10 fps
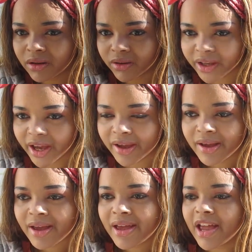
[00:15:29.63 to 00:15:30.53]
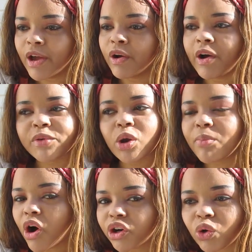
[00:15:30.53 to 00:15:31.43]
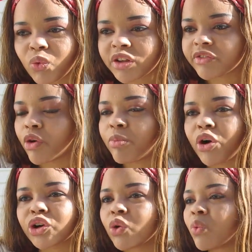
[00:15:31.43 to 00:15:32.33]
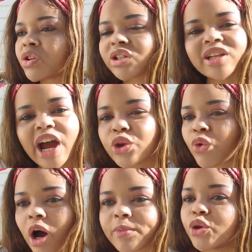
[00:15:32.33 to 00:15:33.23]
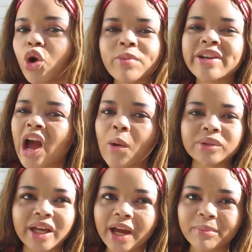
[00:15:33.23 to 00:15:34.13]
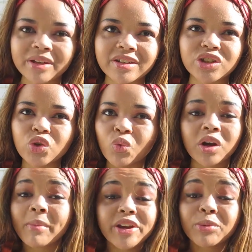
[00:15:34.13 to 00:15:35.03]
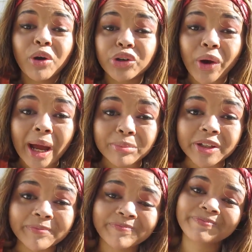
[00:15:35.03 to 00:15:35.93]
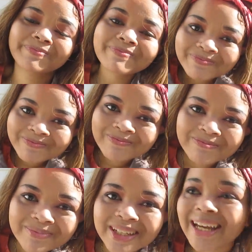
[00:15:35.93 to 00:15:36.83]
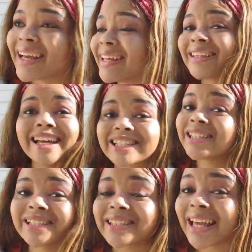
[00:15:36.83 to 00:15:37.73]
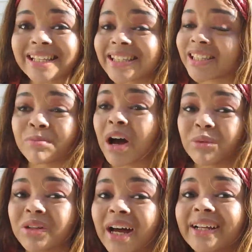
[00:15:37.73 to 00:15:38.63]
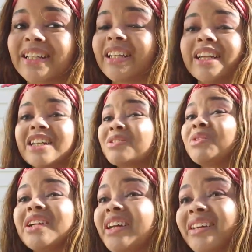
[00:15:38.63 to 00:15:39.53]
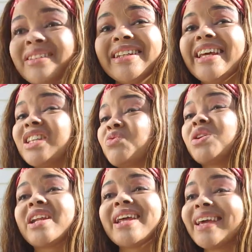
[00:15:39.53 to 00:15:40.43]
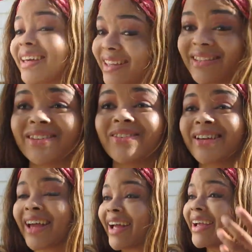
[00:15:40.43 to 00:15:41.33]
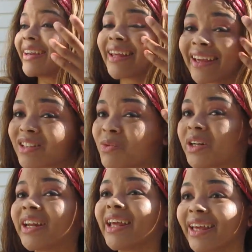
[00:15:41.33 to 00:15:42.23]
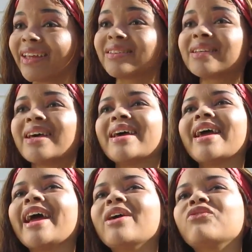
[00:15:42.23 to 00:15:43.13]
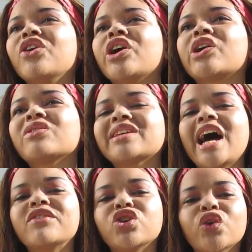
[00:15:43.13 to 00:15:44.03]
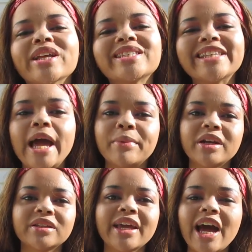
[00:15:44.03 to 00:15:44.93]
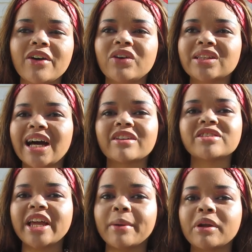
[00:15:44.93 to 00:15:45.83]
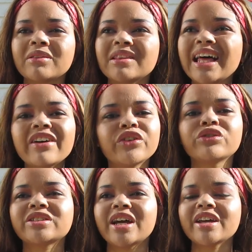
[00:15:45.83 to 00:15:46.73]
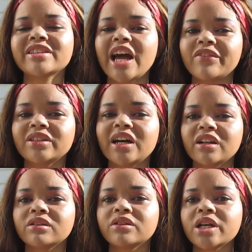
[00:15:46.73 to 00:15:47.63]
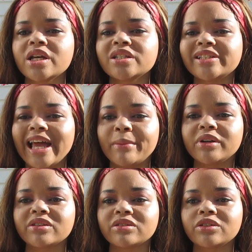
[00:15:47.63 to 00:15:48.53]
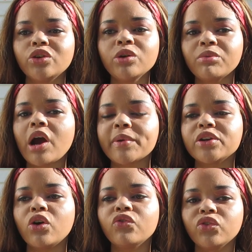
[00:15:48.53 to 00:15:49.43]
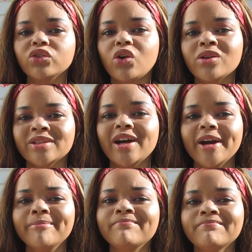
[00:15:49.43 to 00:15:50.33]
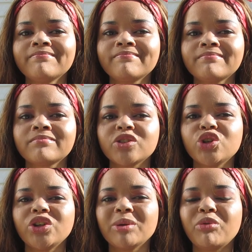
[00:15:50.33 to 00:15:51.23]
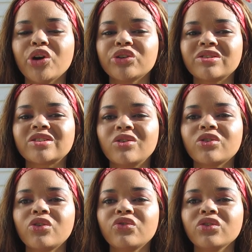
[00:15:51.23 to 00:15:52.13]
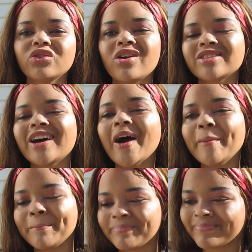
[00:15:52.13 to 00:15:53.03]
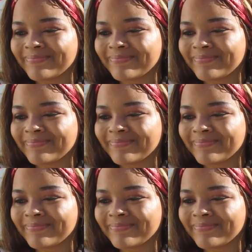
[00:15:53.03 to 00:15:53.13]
Okay. And whatever your partner wants, if your partner wants to tie you up, you're going to be down with that because you want to make your partner happy. That's just that's just the bottom line. It is what it is. It is what it is. Okay, it is what it is. And Virgos have a great stamina. They have a lot of stamina. A lot of Earth signs have a lot of stamina, so you can probably go for a long time. So you need a partner that's gonna go for a long time.